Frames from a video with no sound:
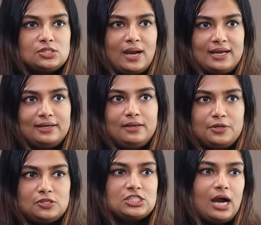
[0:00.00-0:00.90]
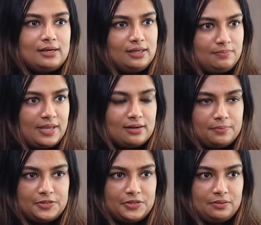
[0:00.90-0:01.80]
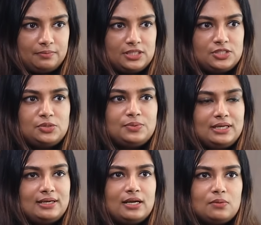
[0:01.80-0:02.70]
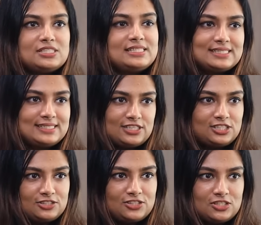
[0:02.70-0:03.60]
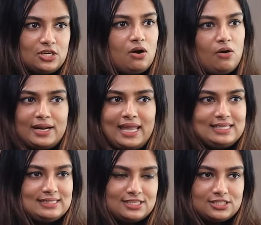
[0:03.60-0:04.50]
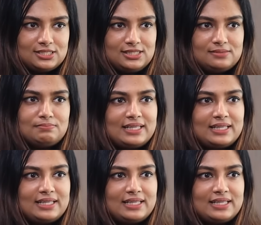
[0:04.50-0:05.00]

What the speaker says: So ideally when you're starting PRP treatment, you need around 6 sessions or 8 sessions,